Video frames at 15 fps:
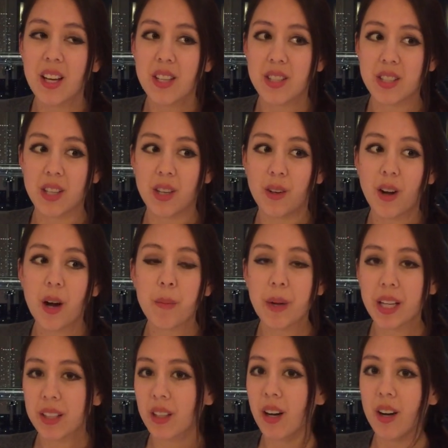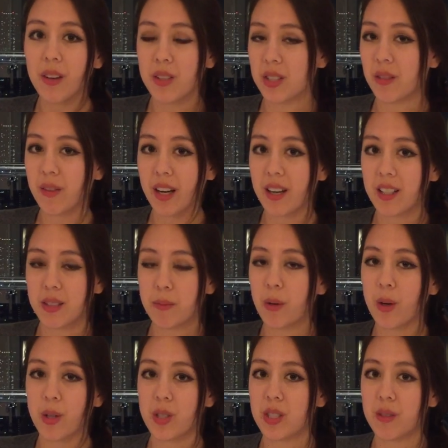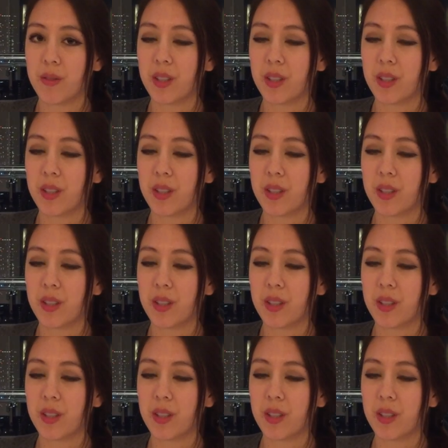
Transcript: So I'll break the haul into various portions.